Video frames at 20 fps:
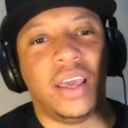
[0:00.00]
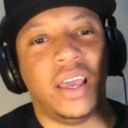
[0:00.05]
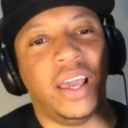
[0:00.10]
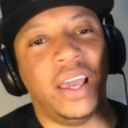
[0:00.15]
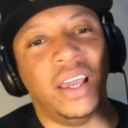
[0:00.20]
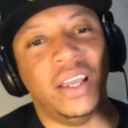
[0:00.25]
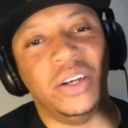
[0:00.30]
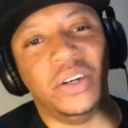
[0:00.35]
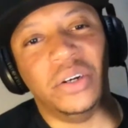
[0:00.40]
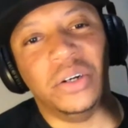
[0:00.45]

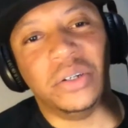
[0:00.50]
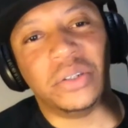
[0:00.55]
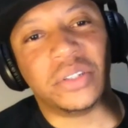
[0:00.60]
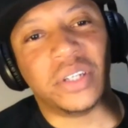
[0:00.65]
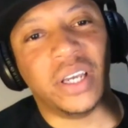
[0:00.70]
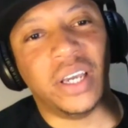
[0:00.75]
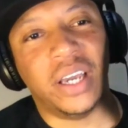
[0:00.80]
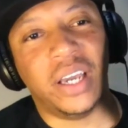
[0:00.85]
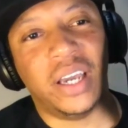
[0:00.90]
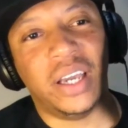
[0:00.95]
and you know what I'm
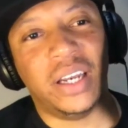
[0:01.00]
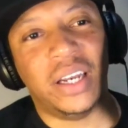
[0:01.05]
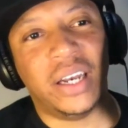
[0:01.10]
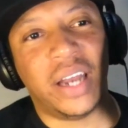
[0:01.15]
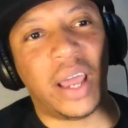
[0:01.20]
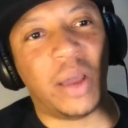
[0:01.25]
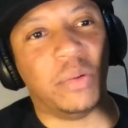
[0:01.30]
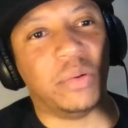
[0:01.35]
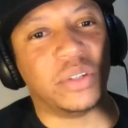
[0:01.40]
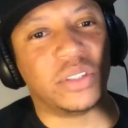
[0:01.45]
saying? And
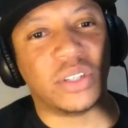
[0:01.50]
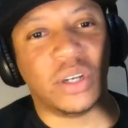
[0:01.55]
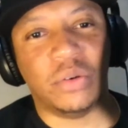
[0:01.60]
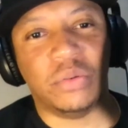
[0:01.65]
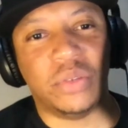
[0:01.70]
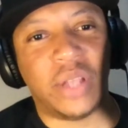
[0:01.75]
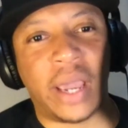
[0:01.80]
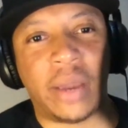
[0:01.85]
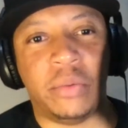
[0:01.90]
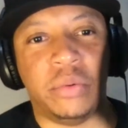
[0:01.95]
they
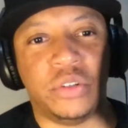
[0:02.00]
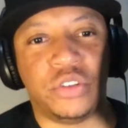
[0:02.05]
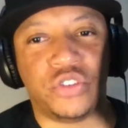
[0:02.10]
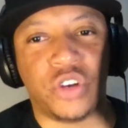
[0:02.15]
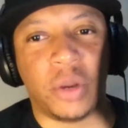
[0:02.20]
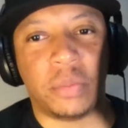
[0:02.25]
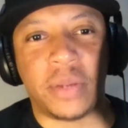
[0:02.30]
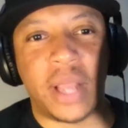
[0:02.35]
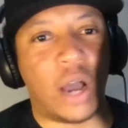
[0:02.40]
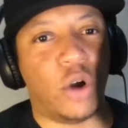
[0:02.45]
were
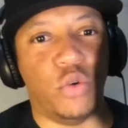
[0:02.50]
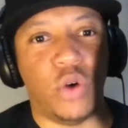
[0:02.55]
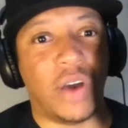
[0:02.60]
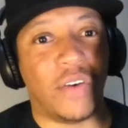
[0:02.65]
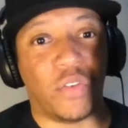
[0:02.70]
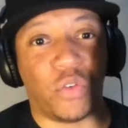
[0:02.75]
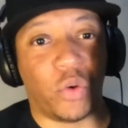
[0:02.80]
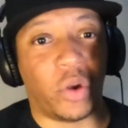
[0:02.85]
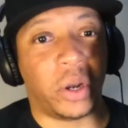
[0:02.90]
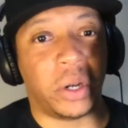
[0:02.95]
tripped out.
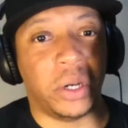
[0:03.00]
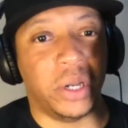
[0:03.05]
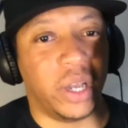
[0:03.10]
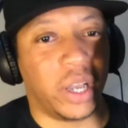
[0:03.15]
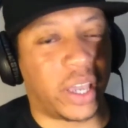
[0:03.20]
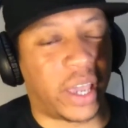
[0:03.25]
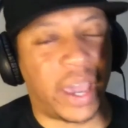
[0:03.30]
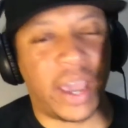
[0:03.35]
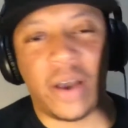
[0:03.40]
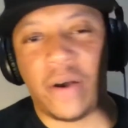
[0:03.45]
Whoever run the
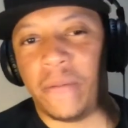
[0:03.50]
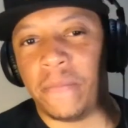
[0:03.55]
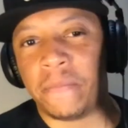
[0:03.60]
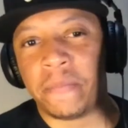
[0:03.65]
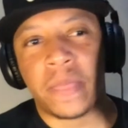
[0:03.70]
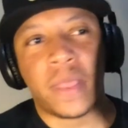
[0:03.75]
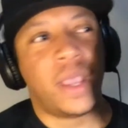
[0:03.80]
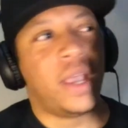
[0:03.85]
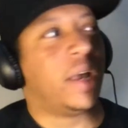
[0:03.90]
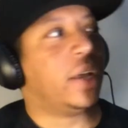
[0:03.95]
account,
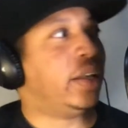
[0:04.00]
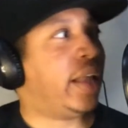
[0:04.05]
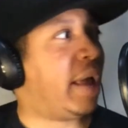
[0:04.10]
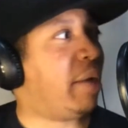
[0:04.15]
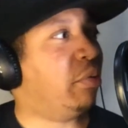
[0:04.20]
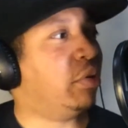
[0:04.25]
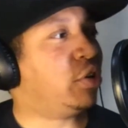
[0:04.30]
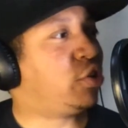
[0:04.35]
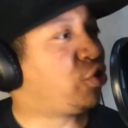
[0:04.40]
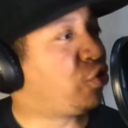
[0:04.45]
they
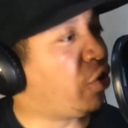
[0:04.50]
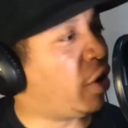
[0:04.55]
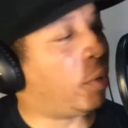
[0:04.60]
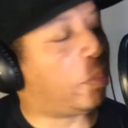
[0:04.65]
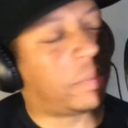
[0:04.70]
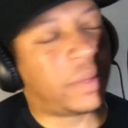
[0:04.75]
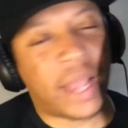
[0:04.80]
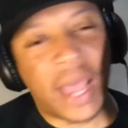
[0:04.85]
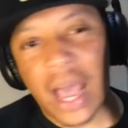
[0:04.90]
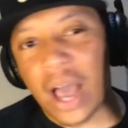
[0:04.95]
were
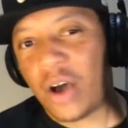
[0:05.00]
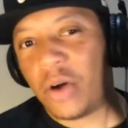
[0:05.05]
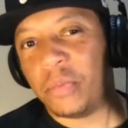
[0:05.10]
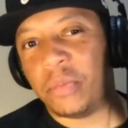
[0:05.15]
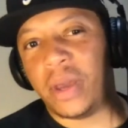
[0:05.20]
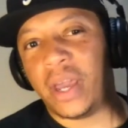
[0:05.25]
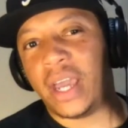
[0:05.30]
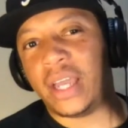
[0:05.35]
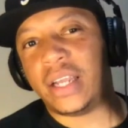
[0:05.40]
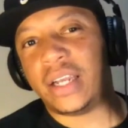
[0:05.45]
tripped out,
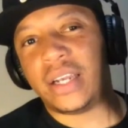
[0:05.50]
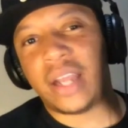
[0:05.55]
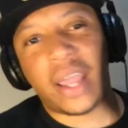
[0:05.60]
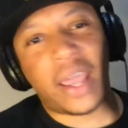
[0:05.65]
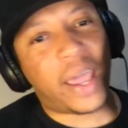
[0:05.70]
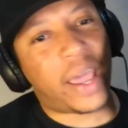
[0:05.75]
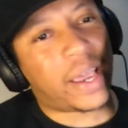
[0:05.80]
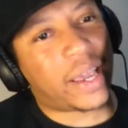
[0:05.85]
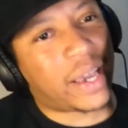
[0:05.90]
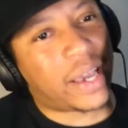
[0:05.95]
man. They
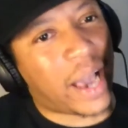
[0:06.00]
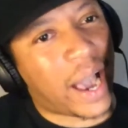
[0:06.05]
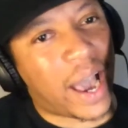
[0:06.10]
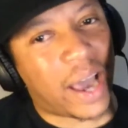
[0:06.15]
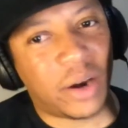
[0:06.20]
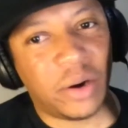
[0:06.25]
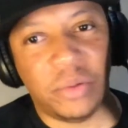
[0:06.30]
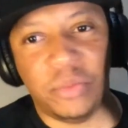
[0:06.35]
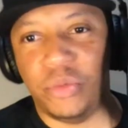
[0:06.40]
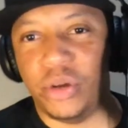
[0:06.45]
had got
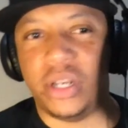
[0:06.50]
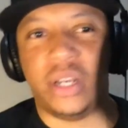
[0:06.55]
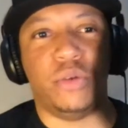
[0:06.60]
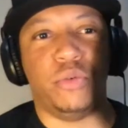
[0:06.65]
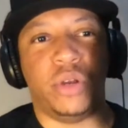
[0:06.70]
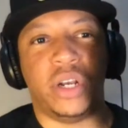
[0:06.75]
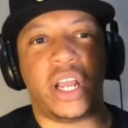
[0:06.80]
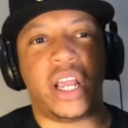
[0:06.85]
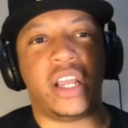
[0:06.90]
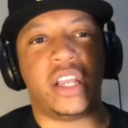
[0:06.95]
them.
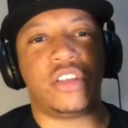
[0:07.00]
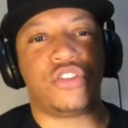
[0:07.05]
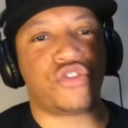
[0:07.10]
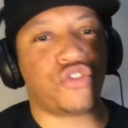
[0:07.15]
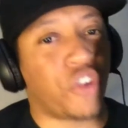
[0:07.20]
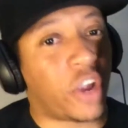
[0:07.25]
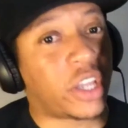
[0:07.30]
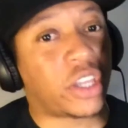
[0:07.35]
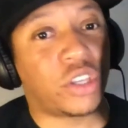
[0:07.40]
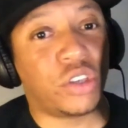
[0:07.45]
When they
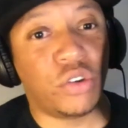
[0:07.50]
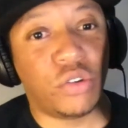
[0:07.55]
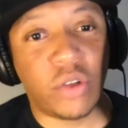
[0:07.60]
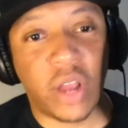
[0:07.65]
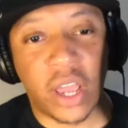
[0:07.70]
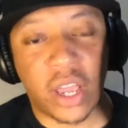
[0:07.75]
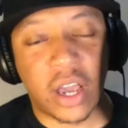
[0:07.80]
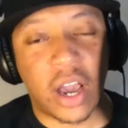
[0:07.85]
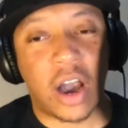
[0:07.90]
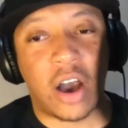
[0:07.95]
trick you,
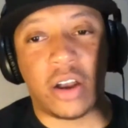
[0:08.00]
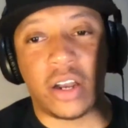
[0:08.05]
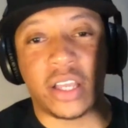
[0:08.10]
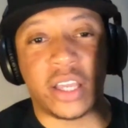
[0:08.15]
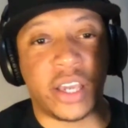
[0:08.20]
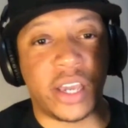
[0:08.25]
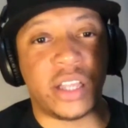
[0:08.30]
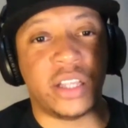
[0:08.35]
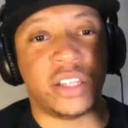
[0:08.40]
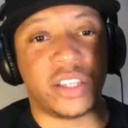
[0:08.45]
they call it
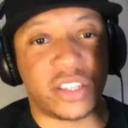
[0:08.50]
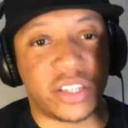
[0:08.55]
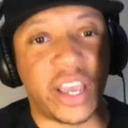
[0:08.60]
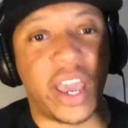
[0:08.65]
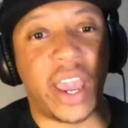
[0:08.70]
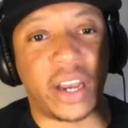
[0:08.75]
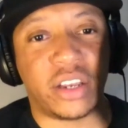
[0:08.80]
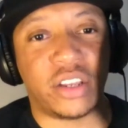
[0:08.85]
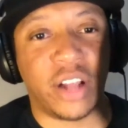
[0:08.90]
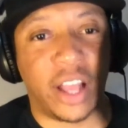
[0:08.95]
getting
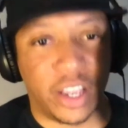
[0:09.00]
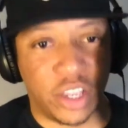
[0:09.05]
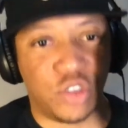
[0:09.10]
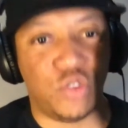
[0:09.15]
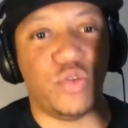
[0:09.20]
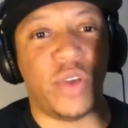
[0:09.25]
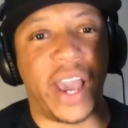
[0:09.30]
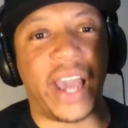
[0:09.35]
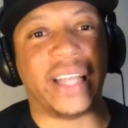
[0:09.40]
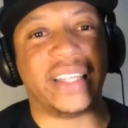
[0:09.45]
sacked, like
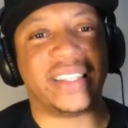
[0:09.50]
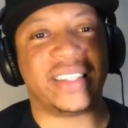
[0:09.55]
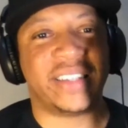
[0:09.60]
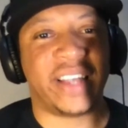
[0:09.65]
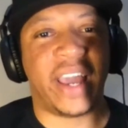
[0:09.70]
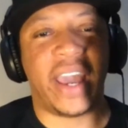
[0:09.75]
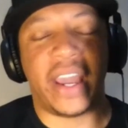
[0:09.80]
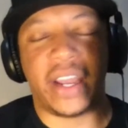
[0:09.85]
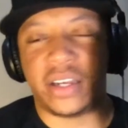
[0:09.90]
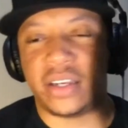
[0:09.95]
you got
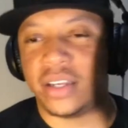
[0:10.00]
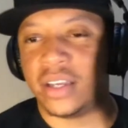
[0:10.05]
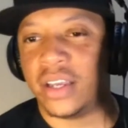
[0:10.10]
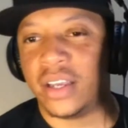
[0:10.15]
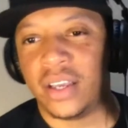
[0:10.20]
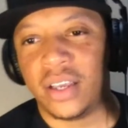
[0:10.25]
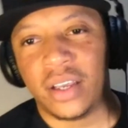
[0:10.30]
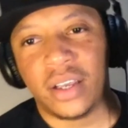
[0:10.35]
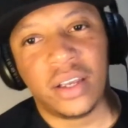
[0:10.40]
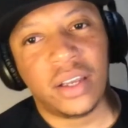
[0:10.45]
sacked.
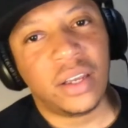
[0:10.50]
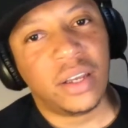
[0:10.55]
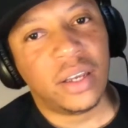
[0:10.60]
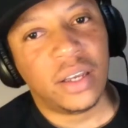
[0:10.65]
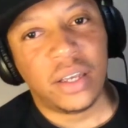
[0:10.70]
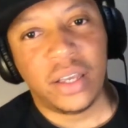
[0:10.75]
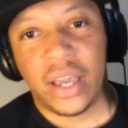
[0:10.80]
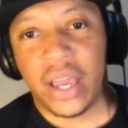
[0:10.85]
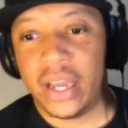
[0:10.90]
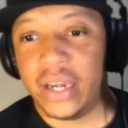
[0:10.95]

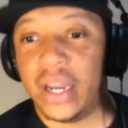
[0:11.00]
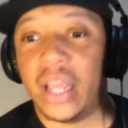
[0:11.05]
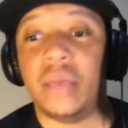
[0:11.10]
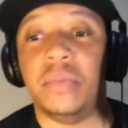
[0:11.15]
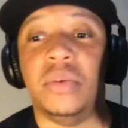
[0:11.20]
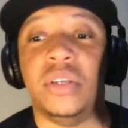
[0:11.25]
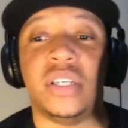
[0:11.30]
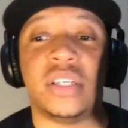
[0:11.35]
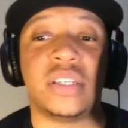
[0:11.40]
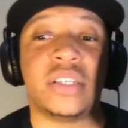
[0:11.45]
And they
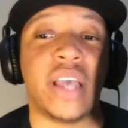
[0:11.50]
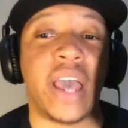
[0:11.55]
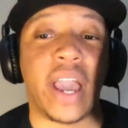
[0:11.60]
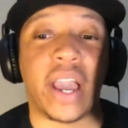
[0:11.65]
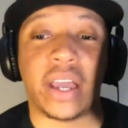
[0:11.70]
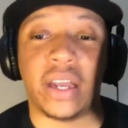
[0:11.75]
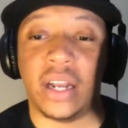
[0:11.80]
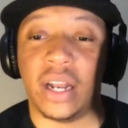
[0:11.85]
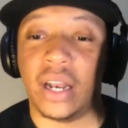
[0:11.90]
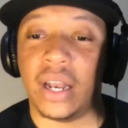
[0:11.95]
be
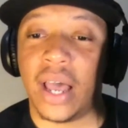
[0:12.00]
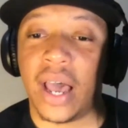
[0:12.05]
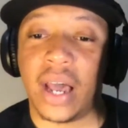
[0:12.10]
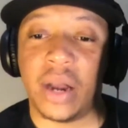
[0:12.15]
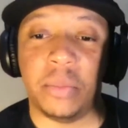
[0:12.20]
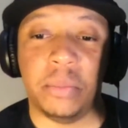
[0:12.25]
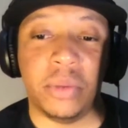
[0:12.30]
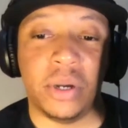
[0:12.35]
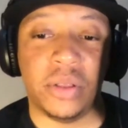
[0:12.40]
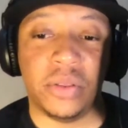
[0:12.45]
sacking a lot
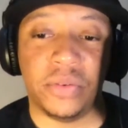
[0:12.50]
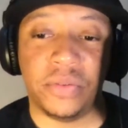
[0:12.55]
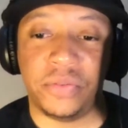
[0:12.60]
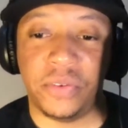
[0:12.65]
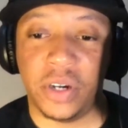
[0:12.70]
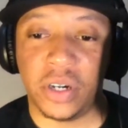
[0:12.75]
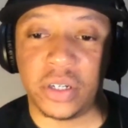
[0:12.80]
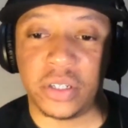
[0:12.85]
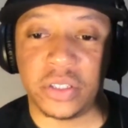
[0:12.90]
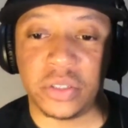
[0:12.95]
of
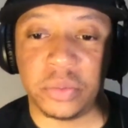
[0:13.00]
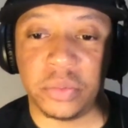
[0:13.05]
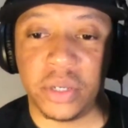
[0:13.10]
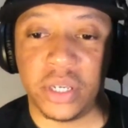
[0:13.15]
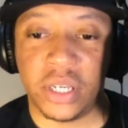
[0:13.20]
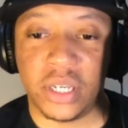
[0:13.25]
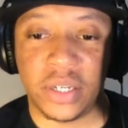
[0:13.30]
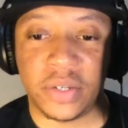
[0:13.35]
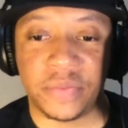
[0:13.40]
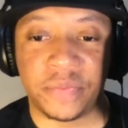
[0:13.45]
motherfuckers,
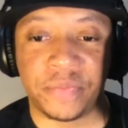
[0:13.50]
man.